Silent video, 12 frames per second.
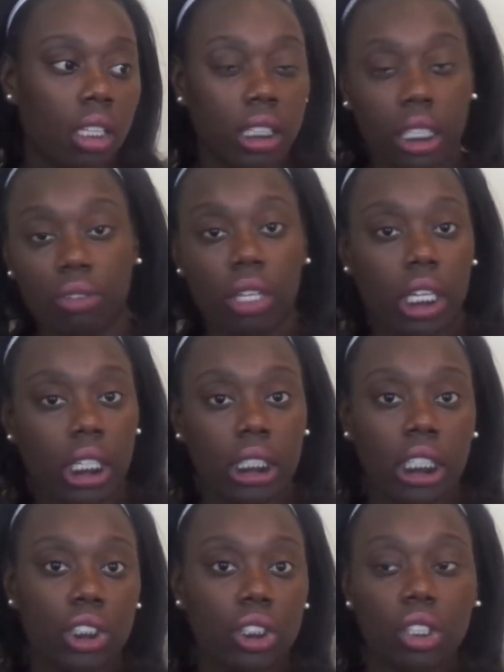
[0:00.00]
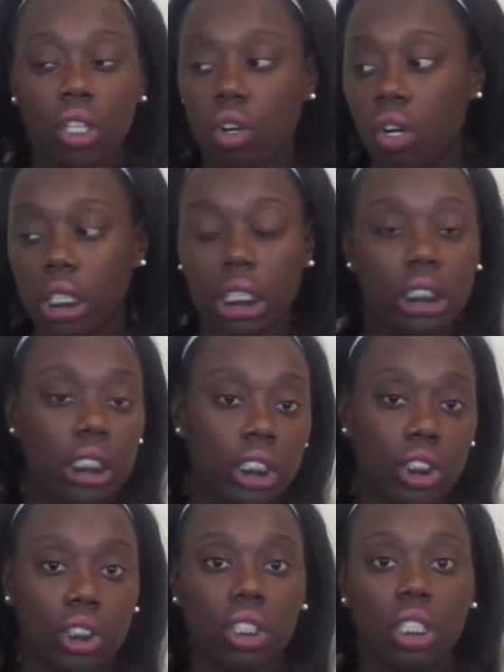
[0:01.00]
leave-in conditioner or
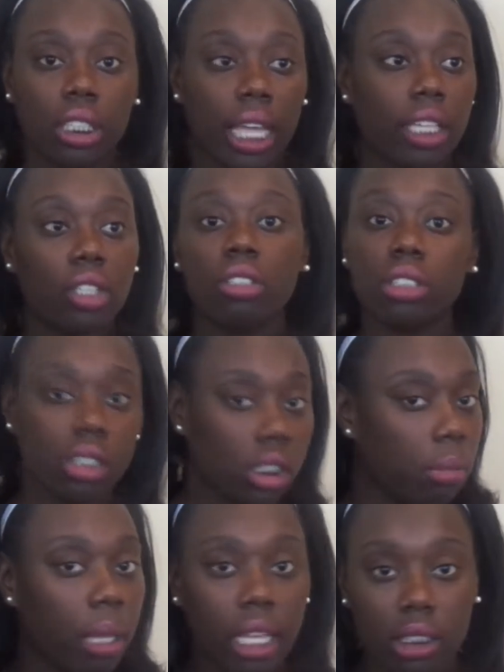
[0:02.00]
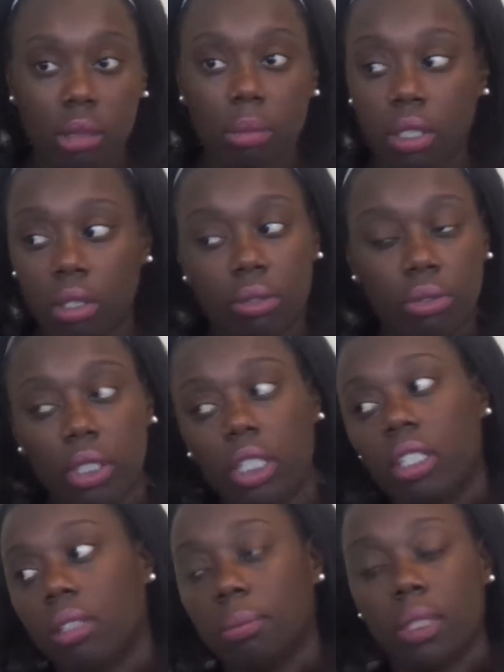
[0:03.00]
conditioner. Like your slip has to be on
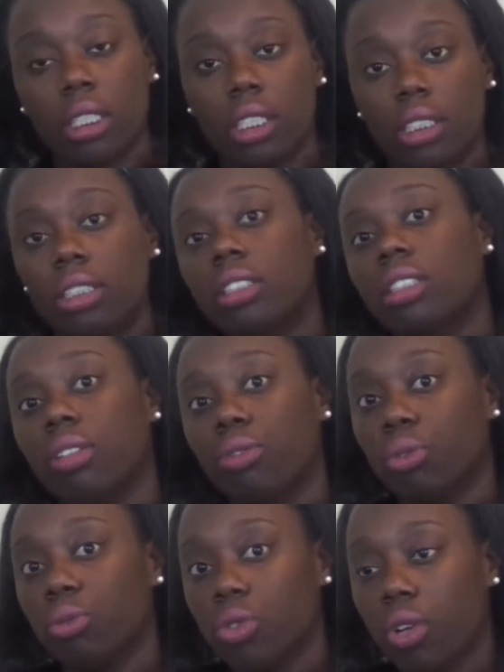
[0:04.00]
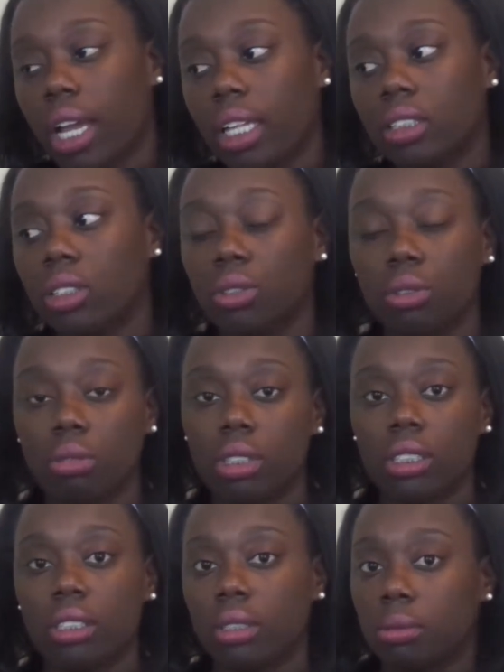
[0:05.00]
fleek, because if you try to do
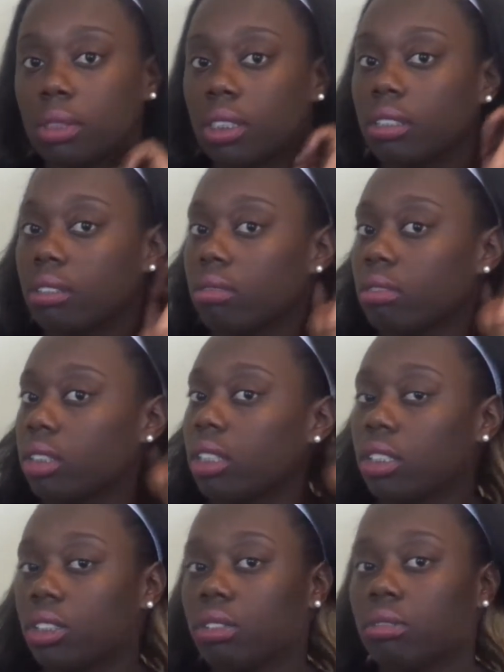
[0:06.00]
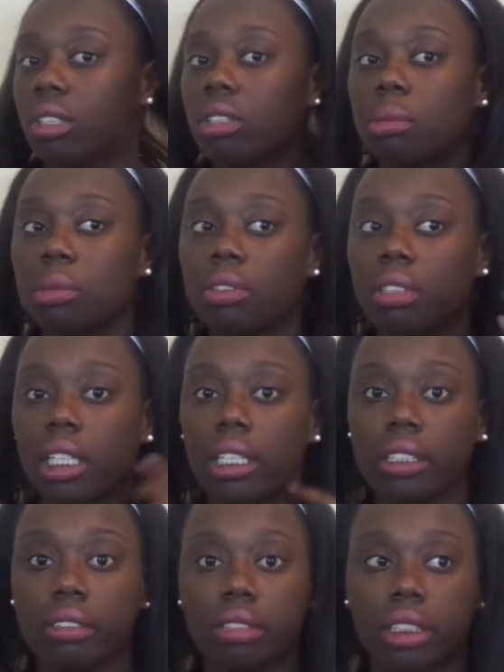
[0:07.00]
this with just your normal
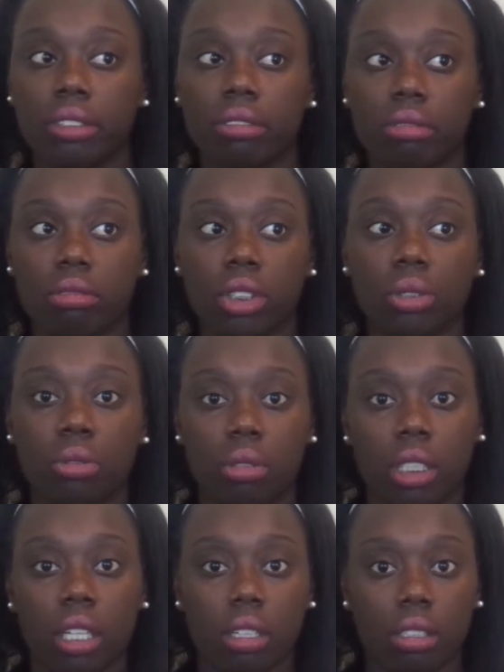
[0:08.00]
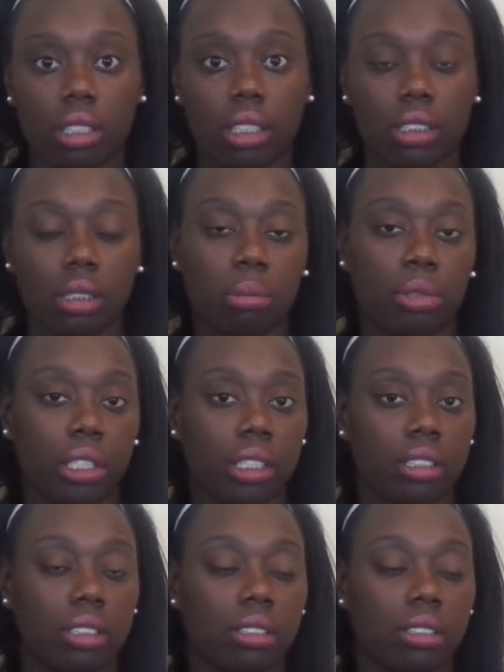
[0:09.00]
hair, then you will get some breakage.